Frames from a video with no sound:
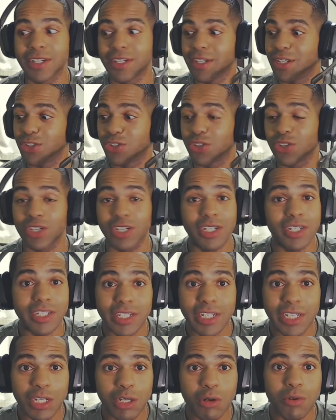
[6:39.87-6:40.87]
It's a good
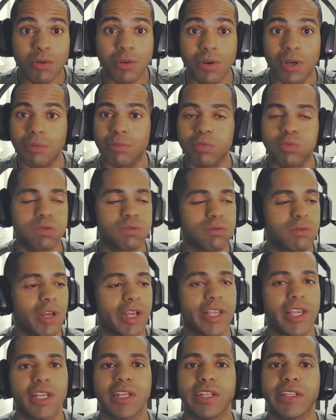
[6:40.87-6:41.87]
deal. I
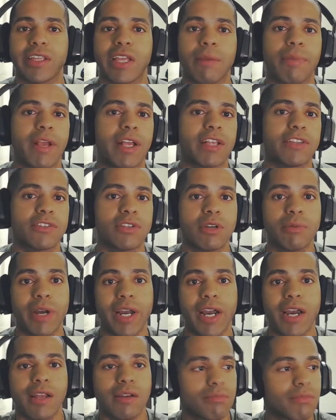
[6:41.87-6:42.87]
can't let that pass up. I
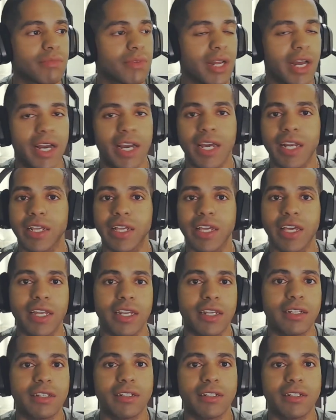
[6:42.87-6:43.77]
got I gotta get it.